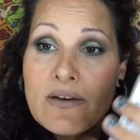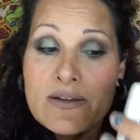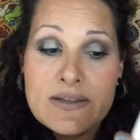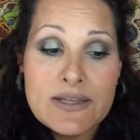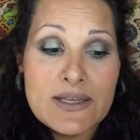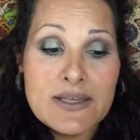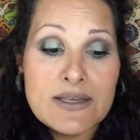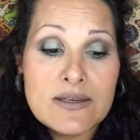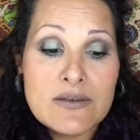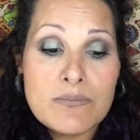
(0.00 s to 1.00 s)
on
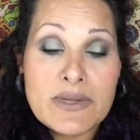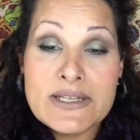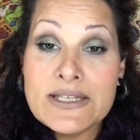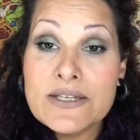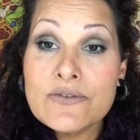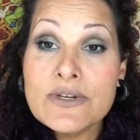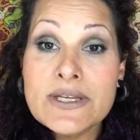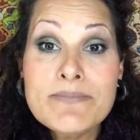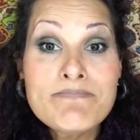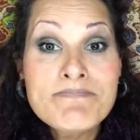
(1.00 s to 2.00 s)
the blending
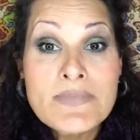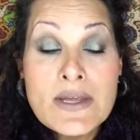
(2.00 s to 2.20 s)
cream,